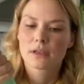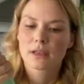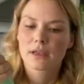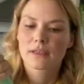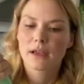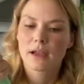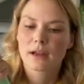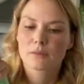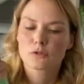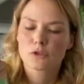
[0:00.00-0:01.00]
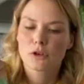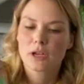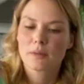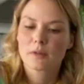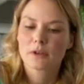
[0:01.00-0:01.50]
like that. I'm
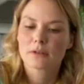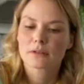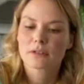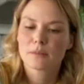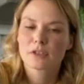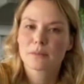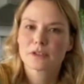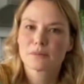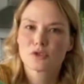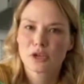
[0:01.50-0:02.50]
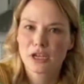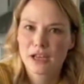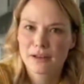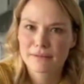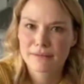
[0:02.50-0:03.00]
sorry, but sometimes I'm doing
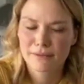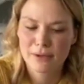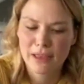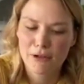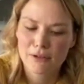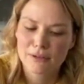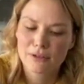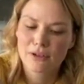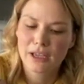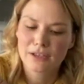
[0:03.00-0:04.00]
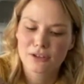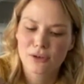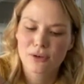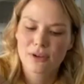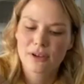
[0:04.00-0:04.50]
it without looking,
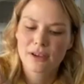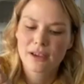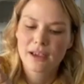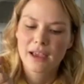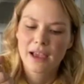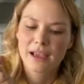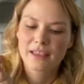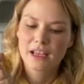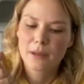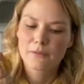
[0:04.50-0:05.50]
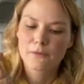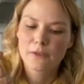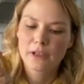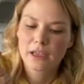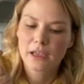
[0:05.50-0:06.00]
and then I'm
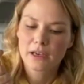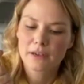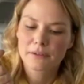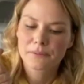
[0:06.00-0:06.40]
filling in,